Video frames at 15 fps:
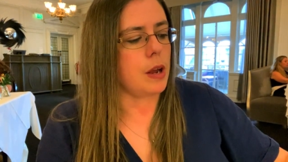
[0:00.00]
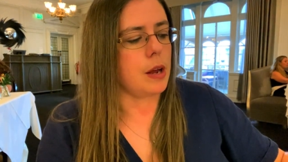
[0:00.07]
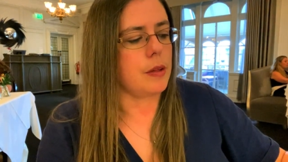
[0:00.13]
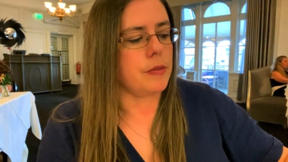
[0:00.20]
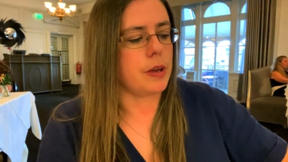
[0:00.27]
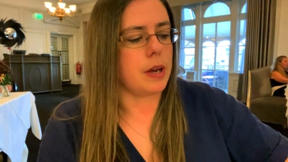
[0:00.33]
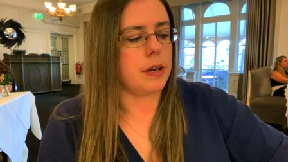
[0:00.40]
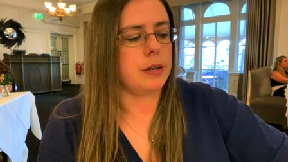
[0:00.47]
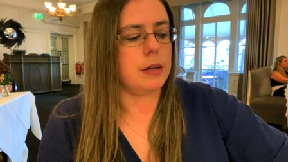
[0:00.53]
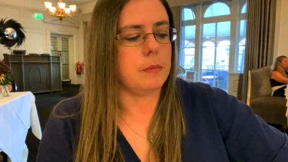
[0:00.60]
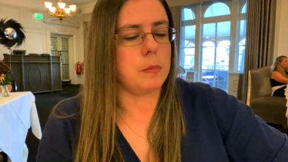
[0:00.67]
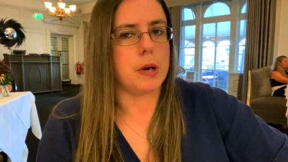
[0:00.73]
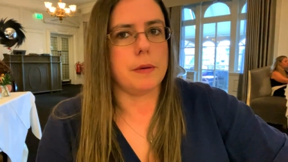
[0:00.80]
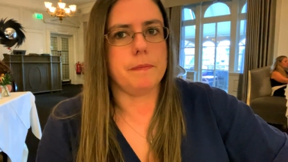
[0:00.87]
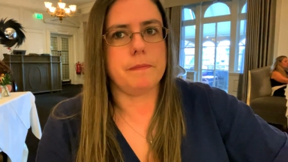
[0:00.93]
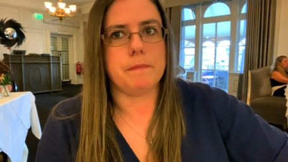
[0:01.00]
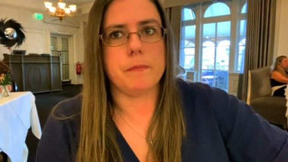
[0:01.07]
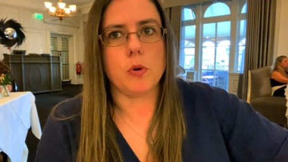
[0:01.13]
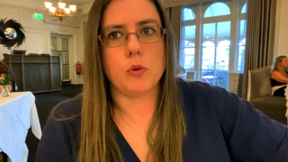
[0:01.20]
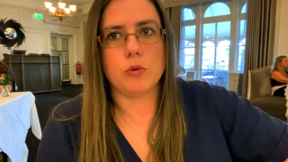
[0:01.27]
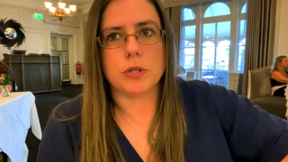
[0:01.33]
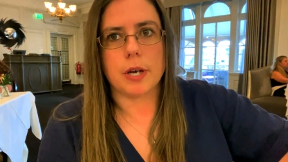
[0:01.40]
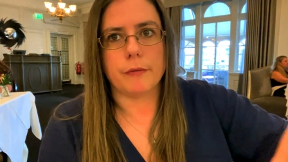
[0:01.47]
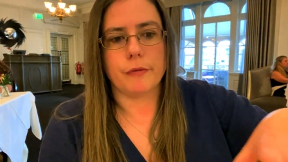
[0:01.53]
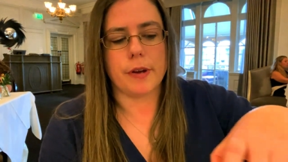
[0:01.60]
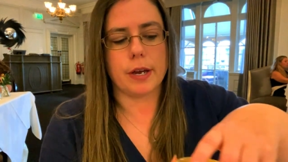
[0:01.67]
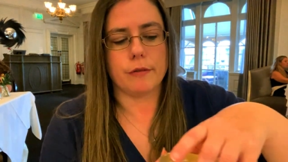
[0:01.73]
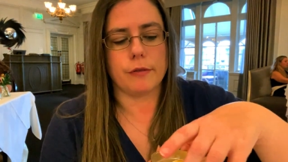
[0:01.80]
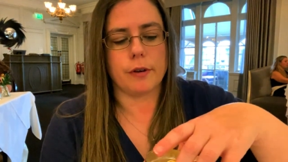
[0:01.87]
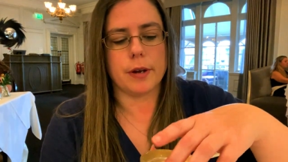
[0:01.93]
And then my all-time
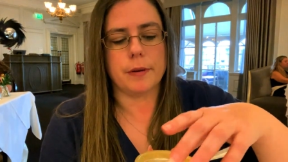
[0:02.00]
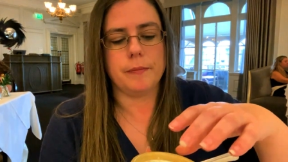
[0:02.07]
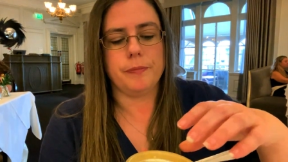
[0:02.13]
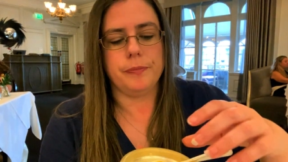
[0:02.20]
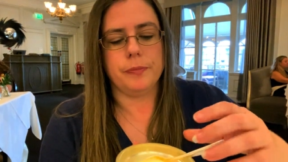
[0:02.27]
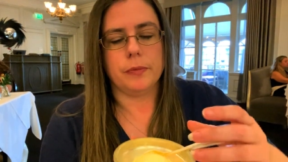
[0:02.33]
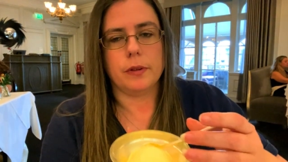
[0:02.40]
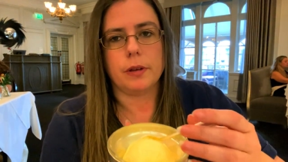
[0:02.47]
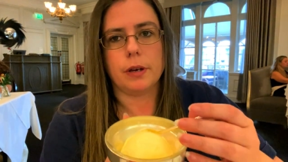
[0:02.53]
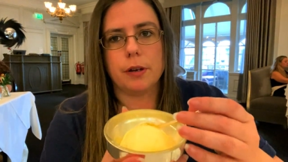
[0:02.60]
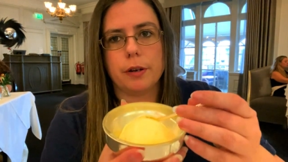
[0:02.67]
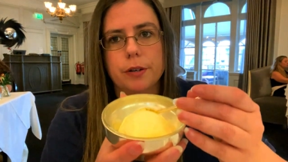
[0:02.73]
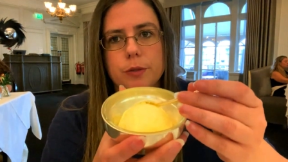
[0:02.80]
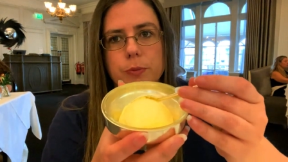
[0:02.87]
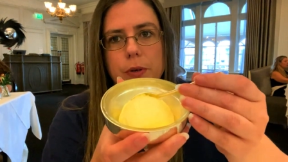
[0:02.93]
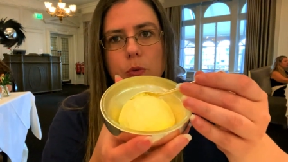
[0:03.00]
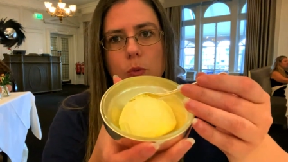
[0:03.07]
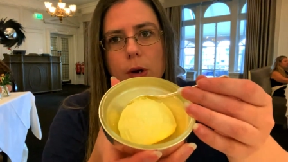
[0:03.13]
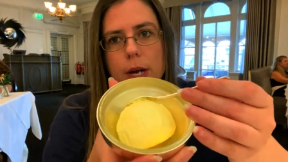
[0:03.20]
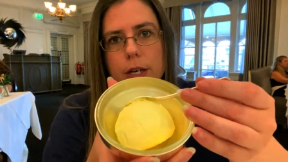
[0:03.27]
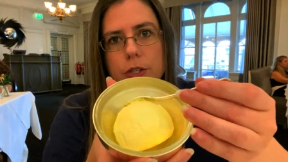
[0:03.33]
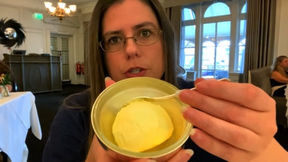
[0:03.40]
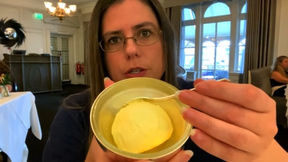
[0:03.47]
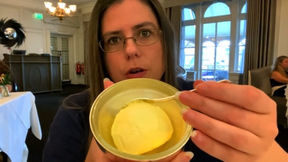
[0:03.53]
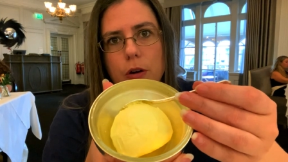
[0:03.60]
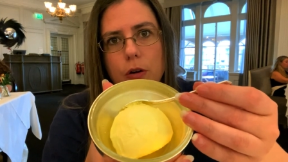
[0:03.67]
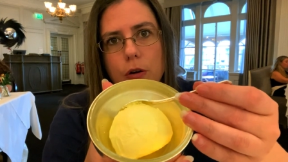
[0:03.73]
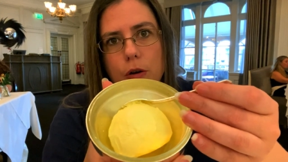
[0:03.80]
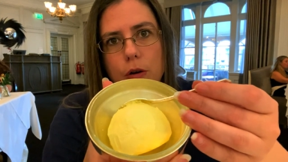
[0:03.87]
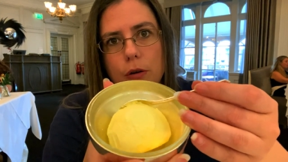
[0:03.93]
favourite, a nice big wedge
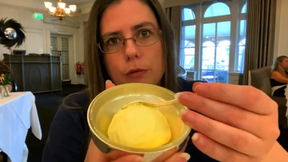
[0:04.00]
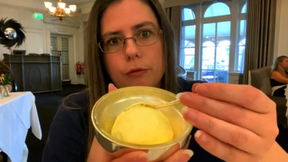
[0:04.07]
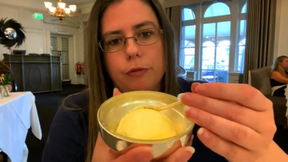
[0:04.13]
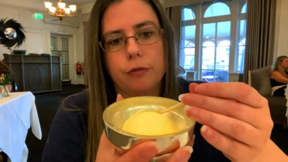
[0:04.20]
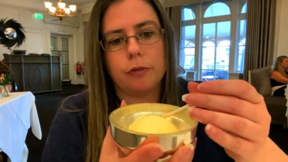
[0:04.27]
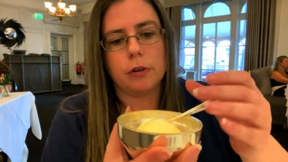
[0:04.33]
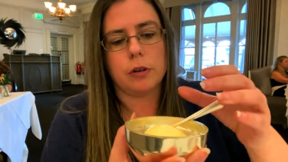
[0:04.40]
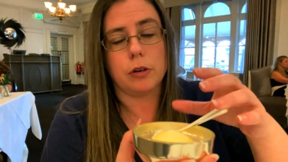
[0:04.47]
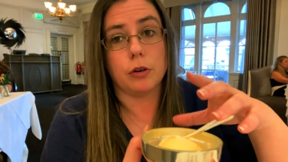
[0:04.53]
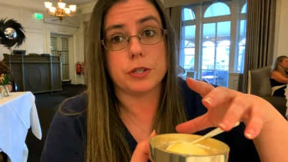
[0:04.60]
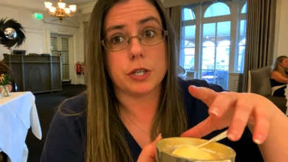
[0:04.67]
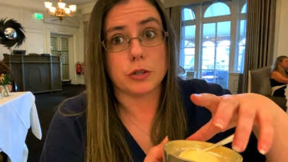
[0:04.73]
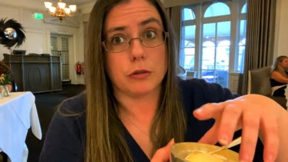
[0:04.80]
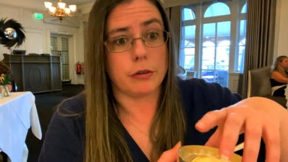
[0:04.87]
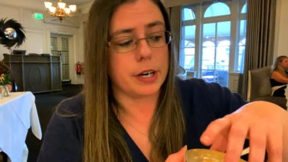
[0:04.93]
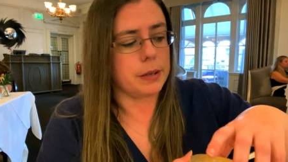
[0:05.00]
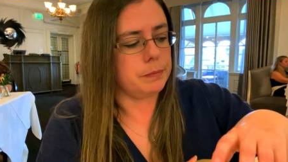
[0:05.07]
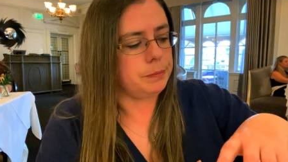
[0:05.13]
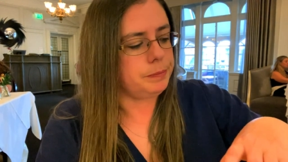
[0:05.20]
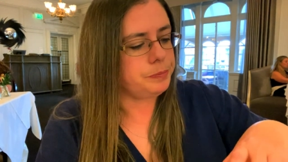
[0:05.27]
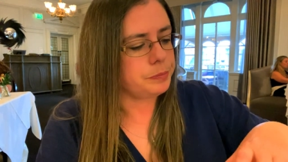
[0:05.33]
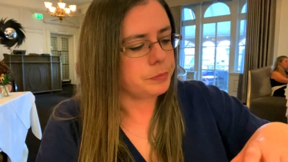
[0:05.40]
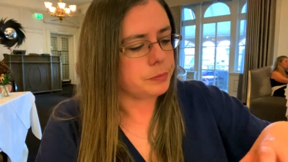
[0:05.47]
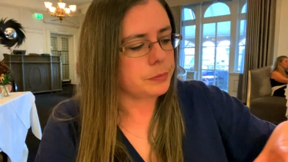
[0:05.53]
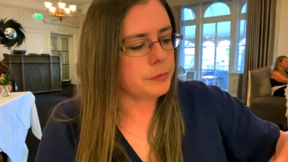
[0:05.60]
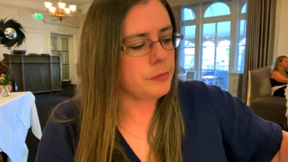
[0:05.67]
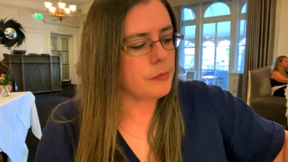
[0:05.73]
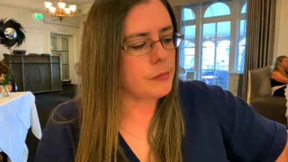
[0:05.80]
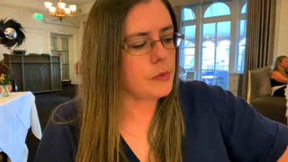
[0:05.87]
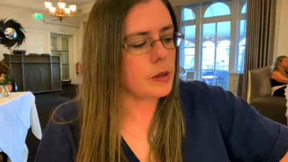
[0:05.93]
of clotted cream,
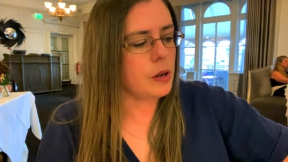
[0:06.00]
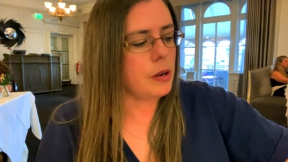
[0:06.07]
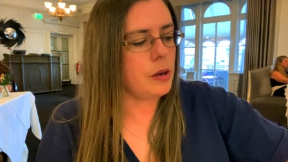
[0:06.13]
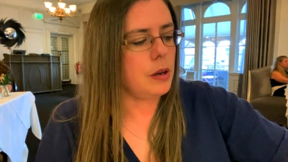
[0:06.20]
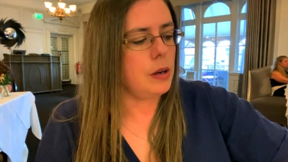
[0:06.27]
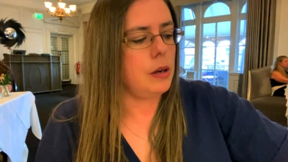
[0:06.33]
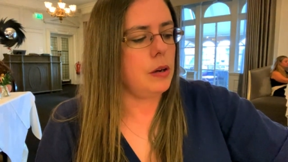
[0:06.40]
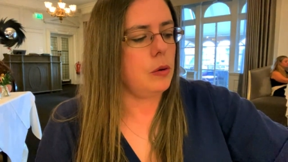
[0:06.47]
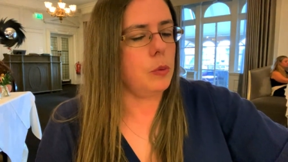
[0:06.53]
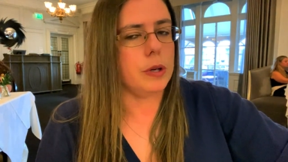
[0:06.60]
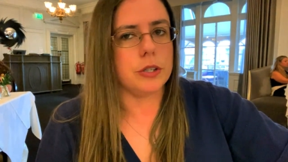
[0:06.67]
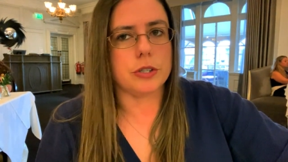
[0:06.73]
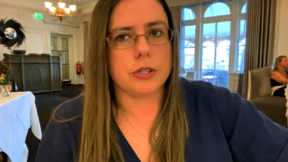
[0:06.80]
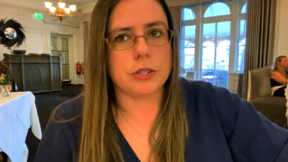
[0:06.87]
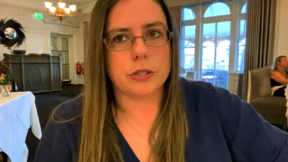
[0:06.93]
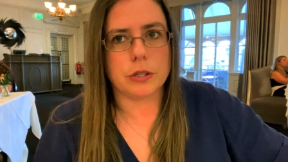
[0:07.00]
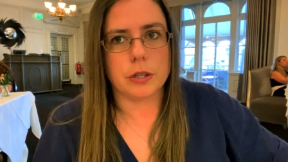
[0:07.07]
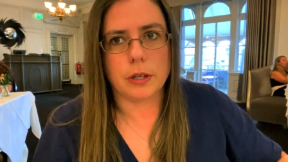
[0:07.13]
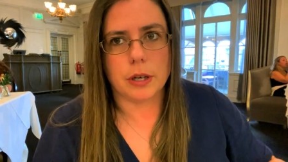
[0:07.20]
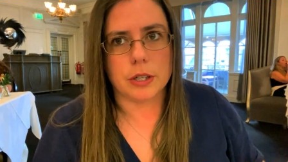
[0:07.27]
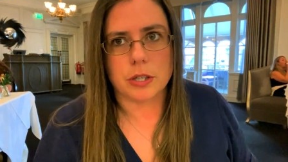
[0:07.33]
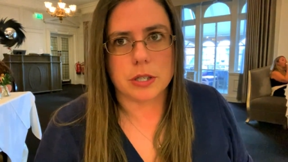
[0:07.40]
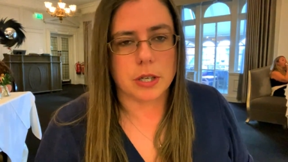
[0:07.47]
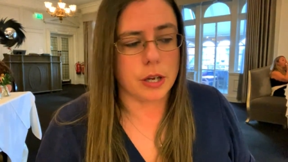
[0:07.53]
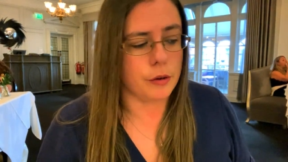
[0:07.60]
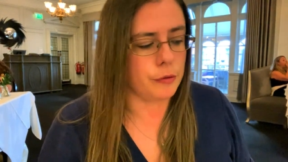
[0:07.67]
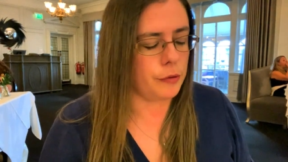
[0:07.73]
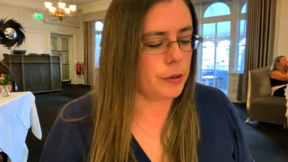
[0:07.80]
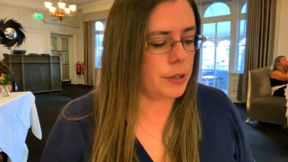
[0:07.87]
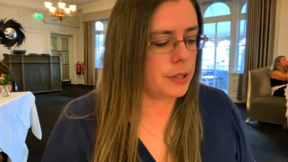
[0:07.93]
which I just
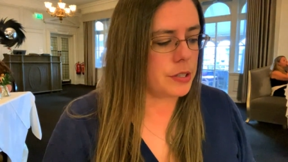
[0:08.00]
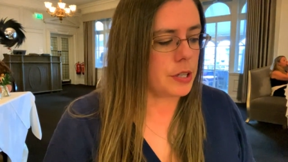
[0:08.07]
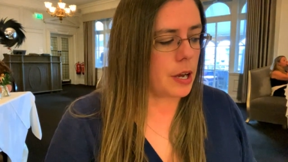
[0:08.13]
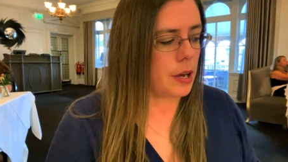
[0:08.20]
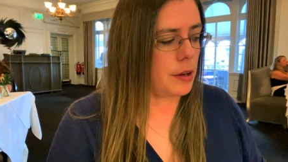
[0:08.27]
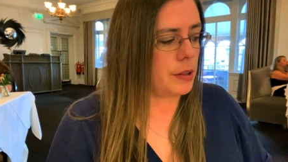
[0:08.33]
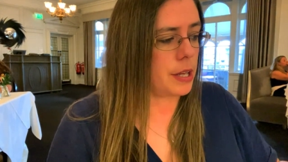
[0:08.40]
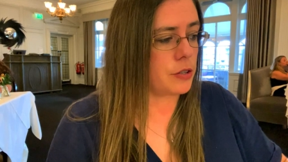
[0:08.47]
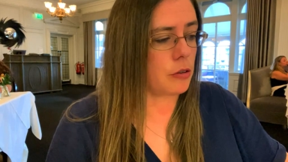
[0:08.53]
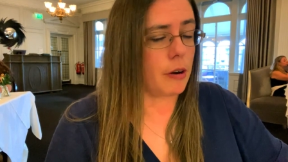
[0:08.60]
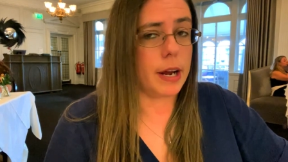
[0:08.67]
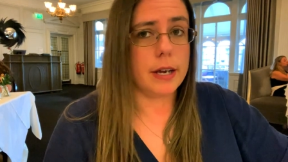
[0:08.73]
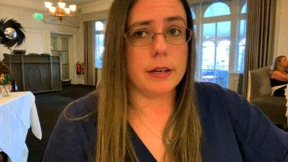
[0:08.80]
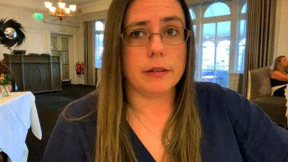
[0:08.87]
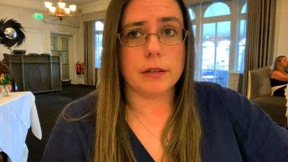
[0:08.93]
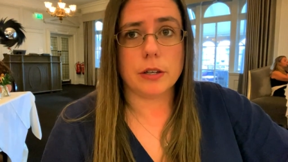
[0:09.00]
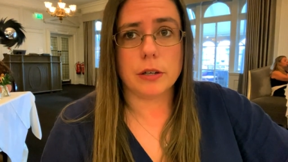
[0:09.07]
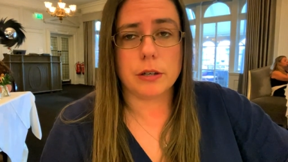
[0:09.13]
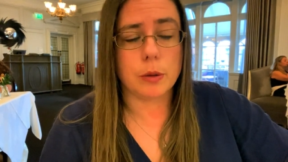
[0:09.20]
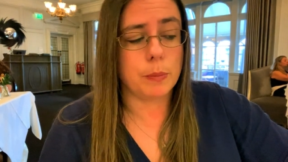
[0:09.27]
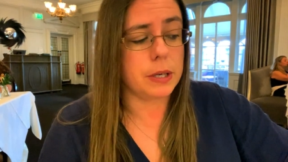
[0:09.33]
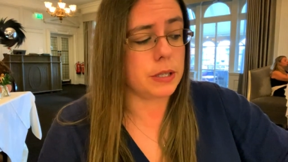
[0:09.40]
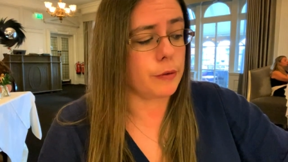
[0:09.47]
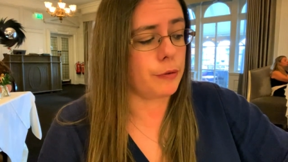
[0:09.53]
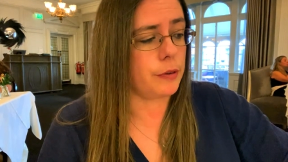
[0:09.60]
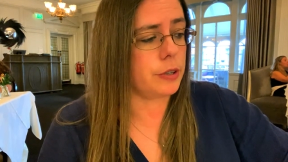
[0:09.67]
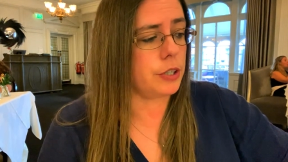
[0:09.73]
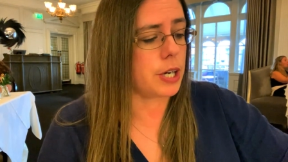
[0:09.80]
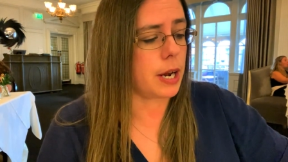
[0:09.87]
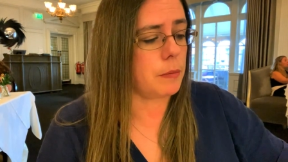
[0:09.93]
love. So that's great. A couple of
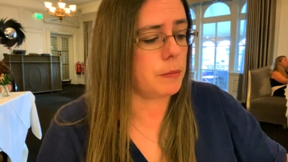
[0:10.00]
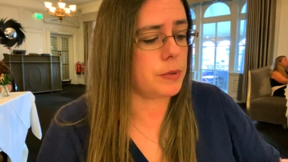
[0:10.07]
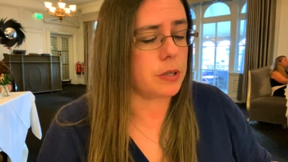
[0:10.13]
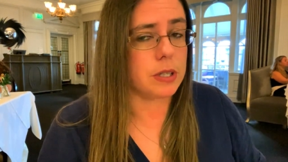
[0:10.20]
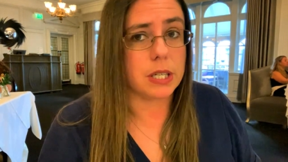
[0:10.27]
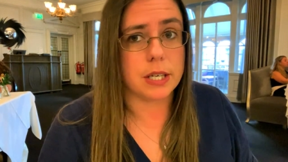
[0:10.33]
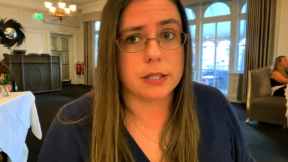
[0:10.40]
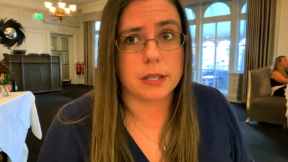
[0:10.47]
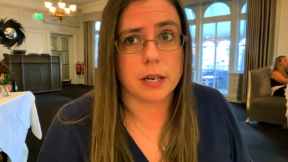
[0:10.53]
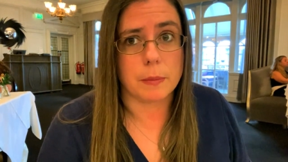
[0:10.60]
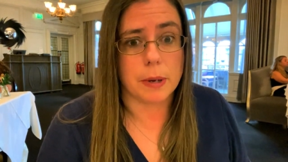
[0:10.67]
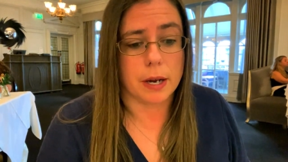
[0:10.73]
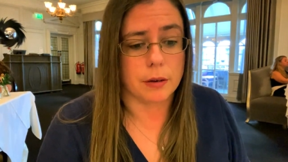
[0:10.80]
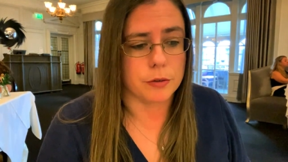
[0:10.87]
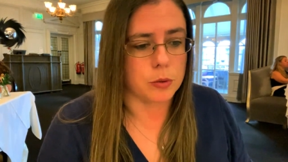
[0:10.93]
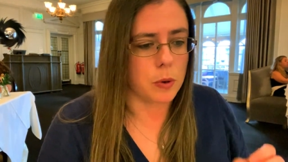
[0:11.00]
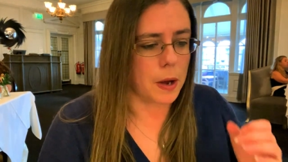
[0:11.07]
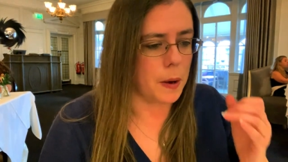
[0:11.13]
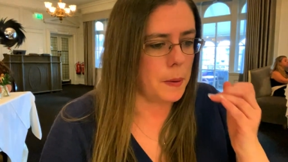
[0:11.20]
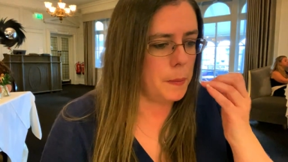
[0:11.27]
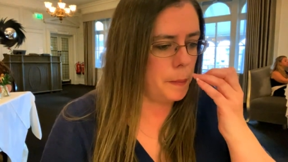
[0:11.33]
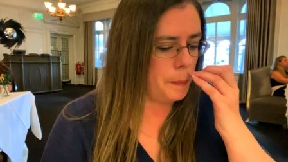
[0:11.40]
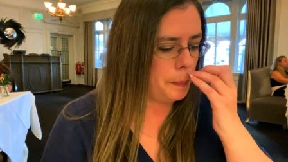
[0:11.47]
different jams, a decent amount as well.